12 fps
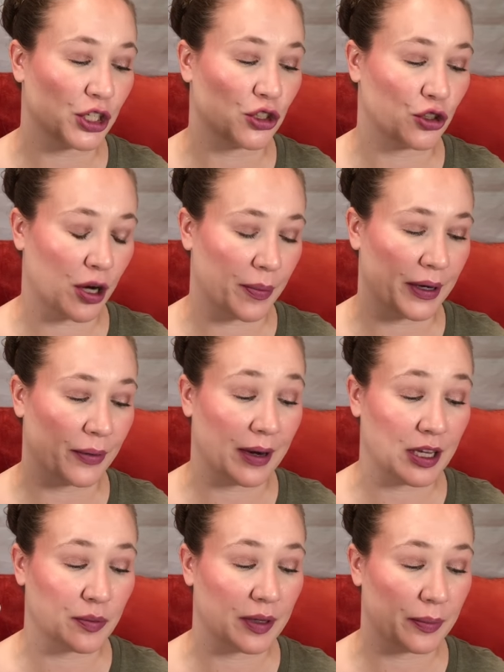strawberry,
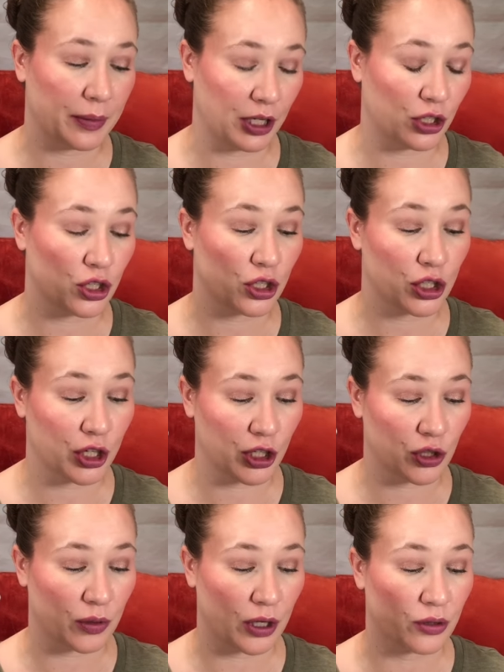raspberry, peach,
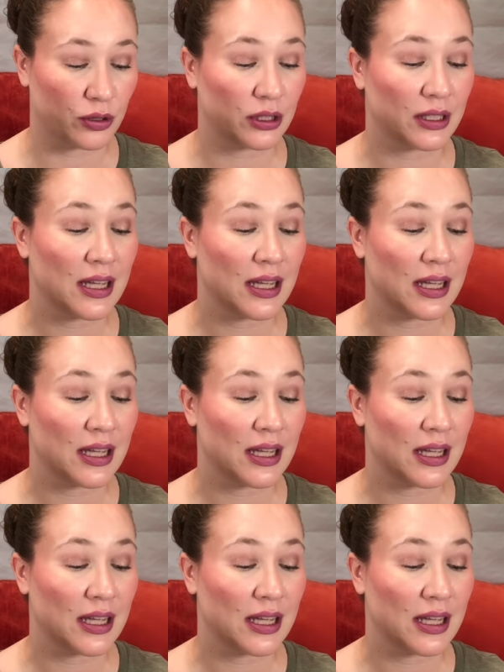Turkish rose,